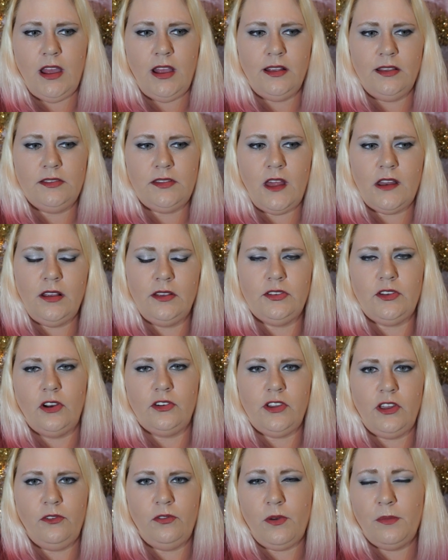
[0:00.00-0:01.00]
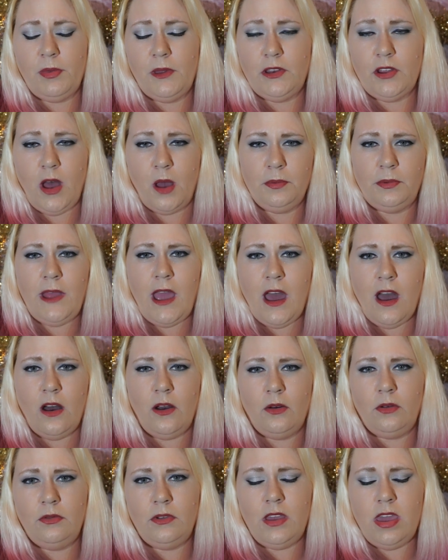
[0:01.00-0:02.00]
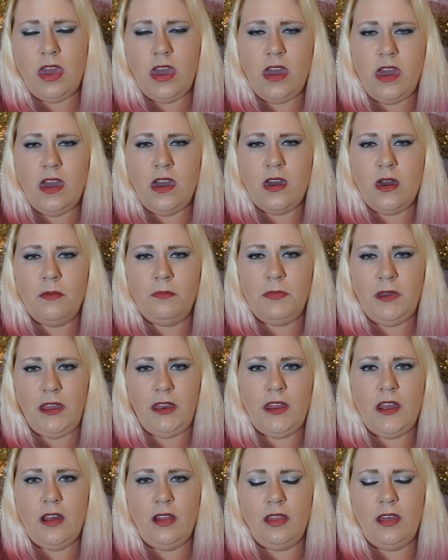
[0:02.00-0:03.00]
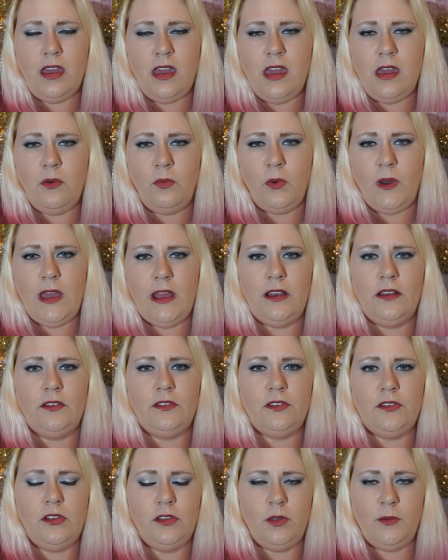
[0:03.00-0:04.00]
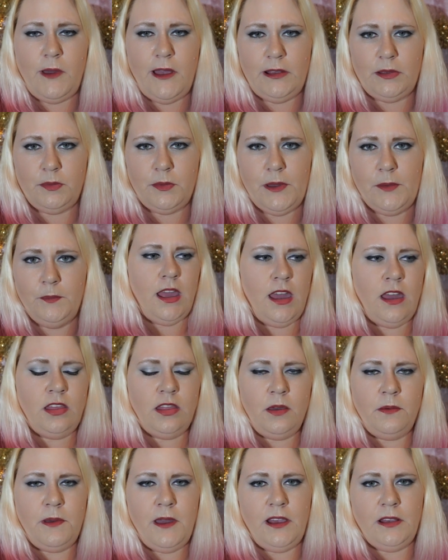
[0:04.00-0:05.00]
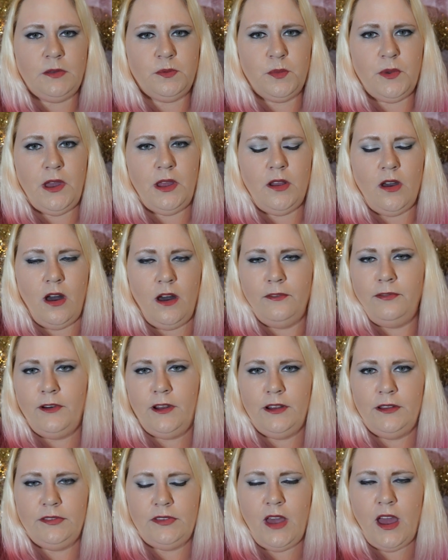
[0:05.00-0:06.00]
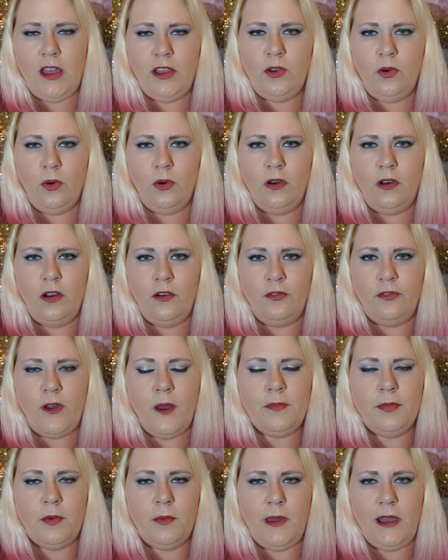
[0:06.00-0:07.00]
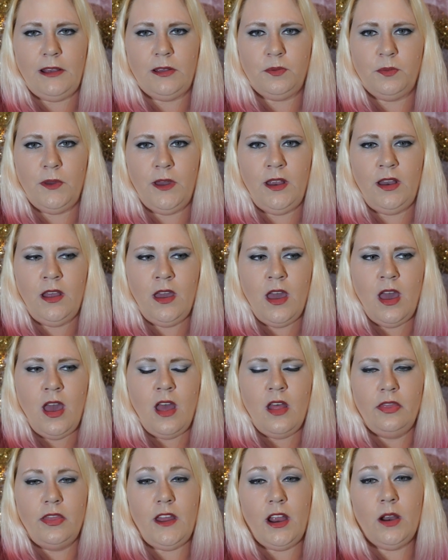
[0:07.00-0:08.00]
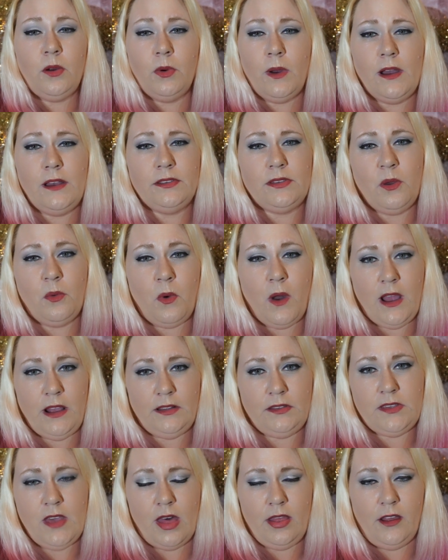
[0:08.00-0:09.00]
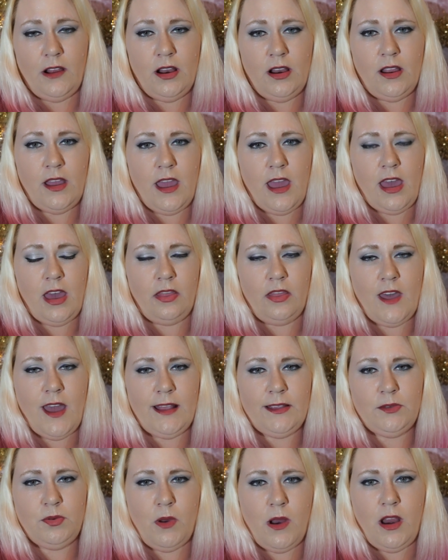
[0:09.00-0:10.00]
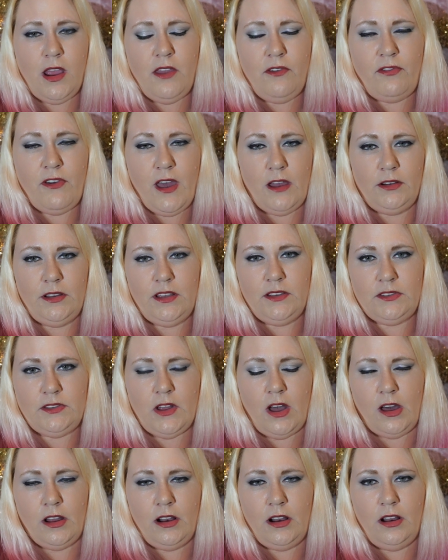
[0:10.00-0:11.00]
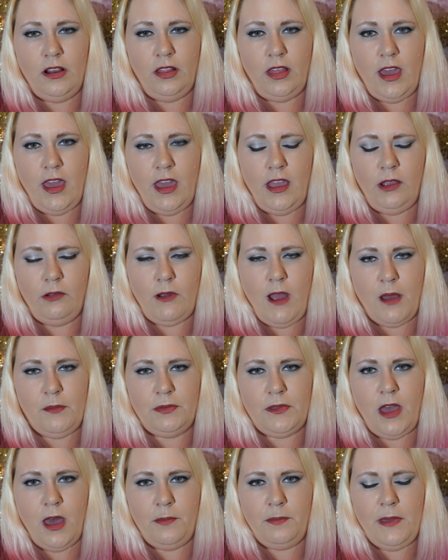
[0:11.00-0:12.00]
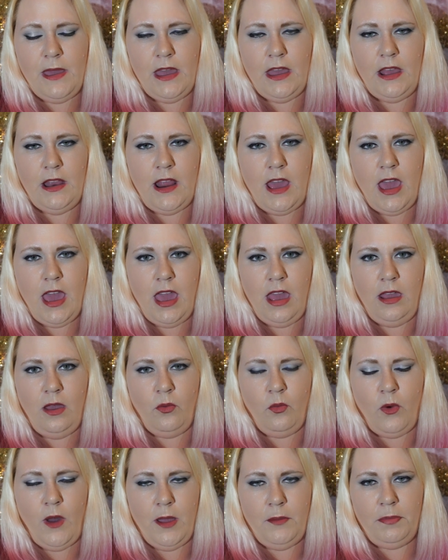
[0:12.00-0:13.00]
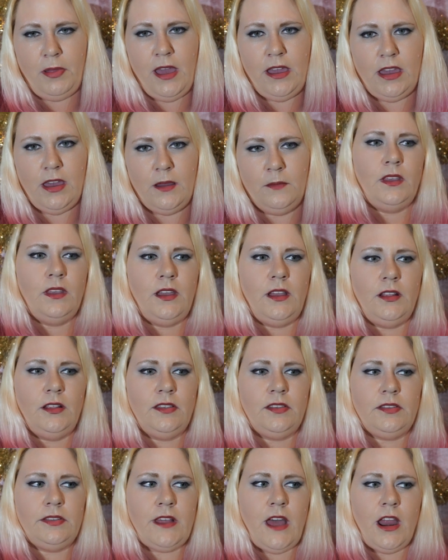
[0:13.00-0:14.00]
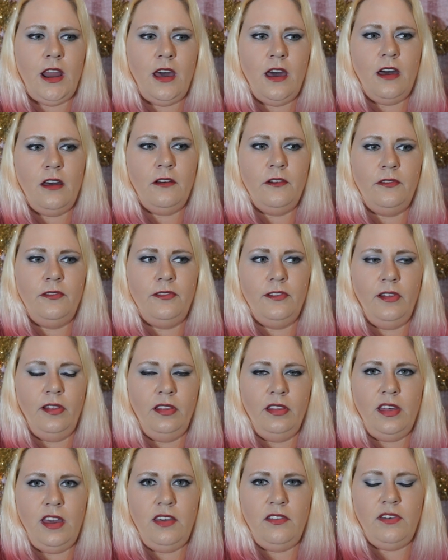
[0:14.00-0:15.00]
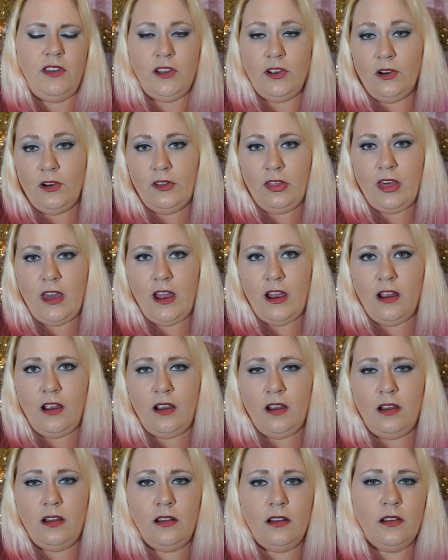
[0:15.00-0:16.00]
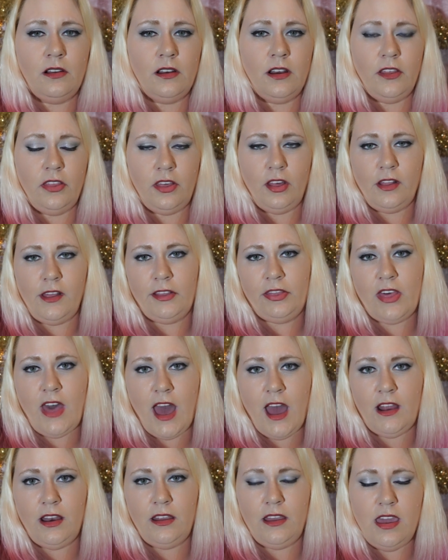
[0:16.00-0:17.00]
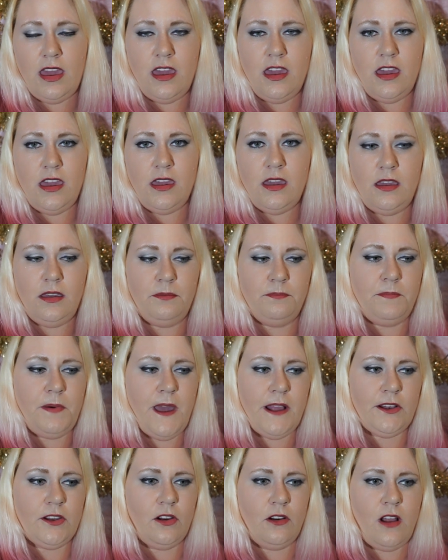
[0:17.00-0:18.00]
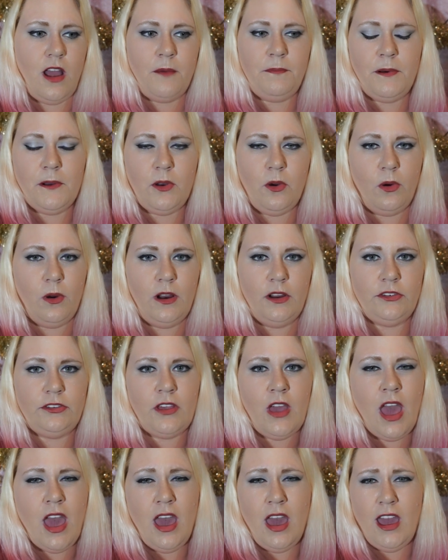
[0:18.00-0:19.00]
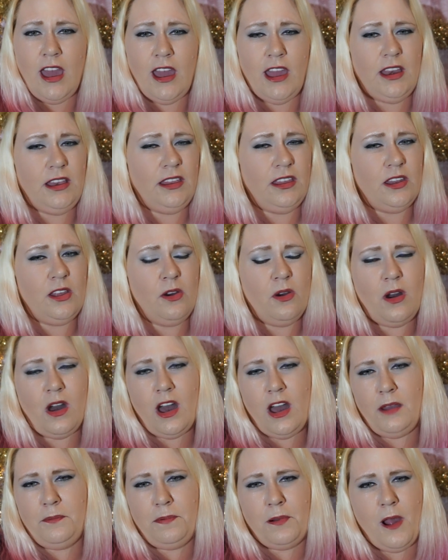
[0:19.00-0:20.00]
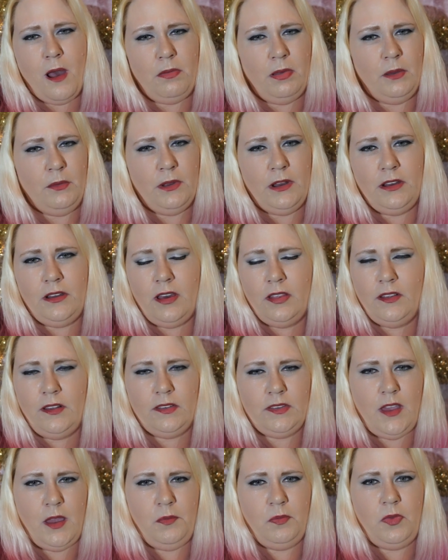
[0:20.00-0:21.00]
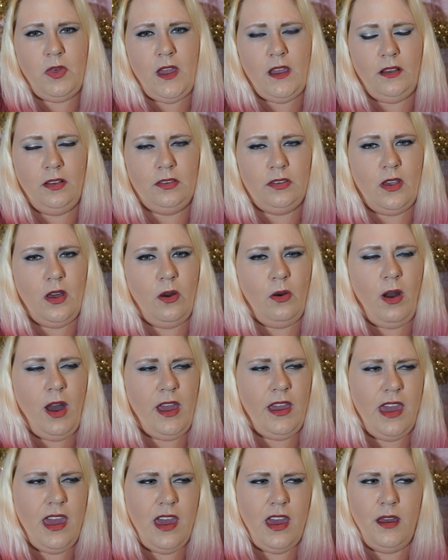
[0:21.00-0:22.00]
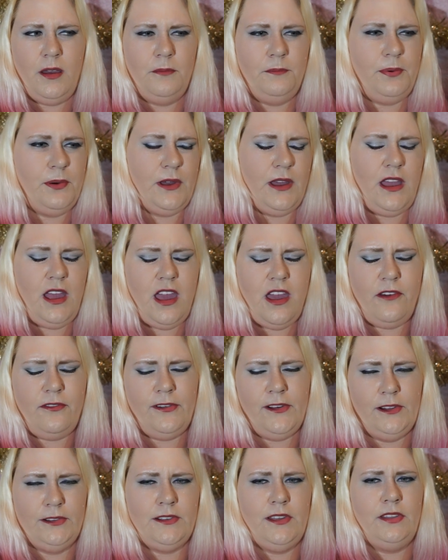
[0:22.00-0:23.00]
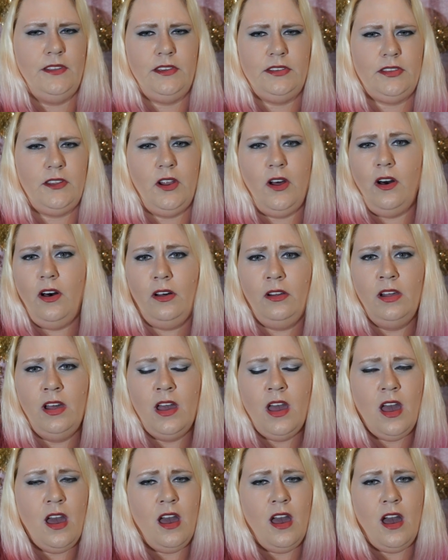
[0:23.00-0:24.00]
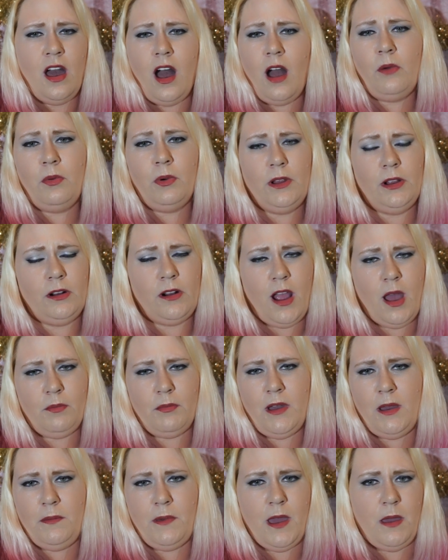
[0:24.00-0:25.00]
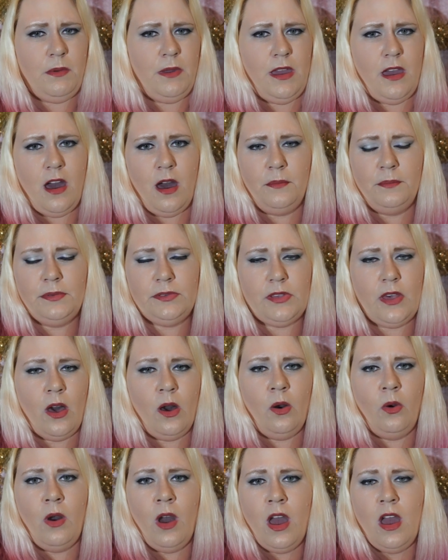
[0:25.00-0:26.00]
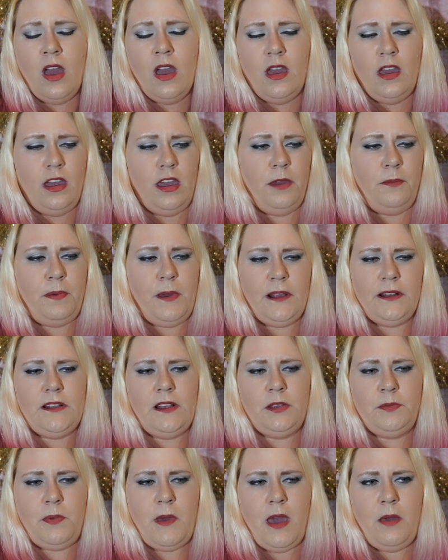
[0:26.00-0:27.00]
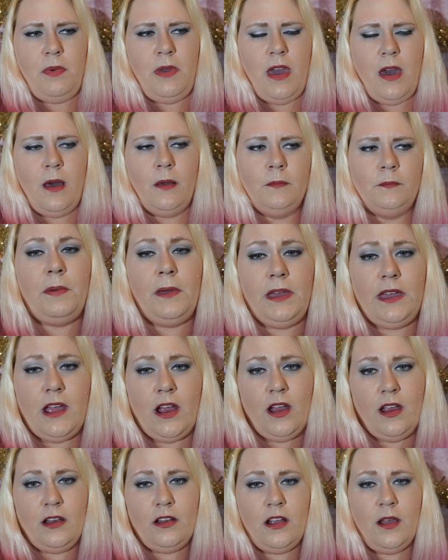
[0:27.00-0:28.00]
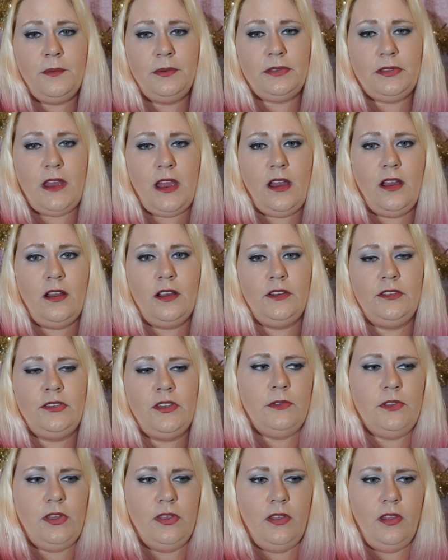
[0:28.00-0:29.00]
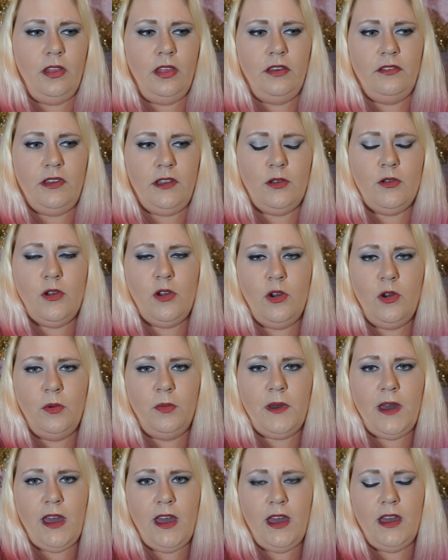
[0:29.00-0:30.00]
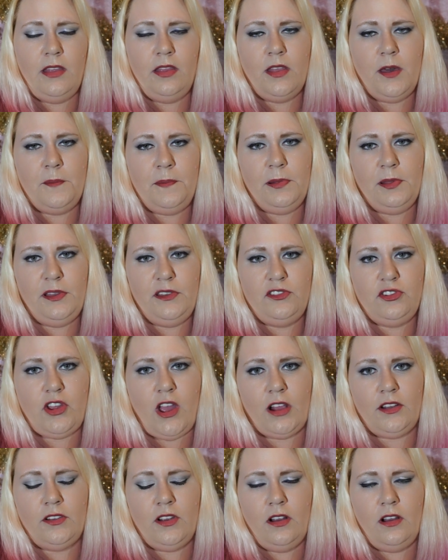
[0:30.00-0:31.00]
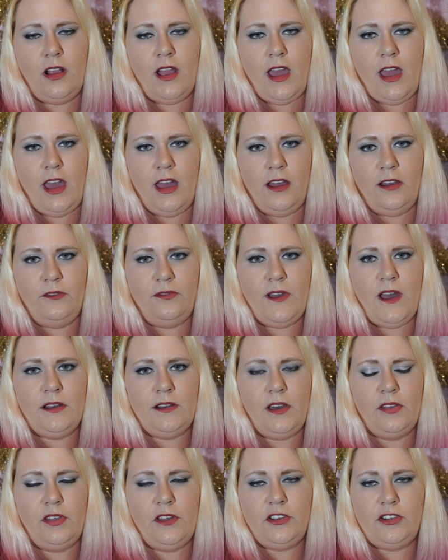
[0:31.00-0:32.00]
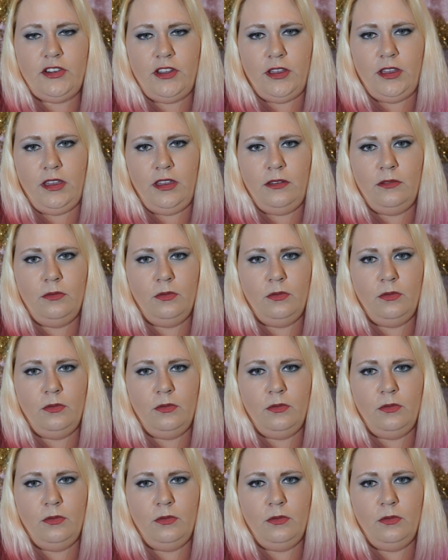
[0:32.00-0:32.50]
instead of searching from the top down, he immediately went to the basement. In the basement, off on a side corner from the basement, there was a wine cellar, and that's where he found his daughter laying wrapped up in a white blanket. Instead of leaving her there or anything like that, he picked her up, of course, and you know, I probably would have done the same thing, so I can't put any fault on this at all. I would have grabbed my baby up. So he picked his baby up, he carried her upstairs to the living room, and the police checked her and found out that she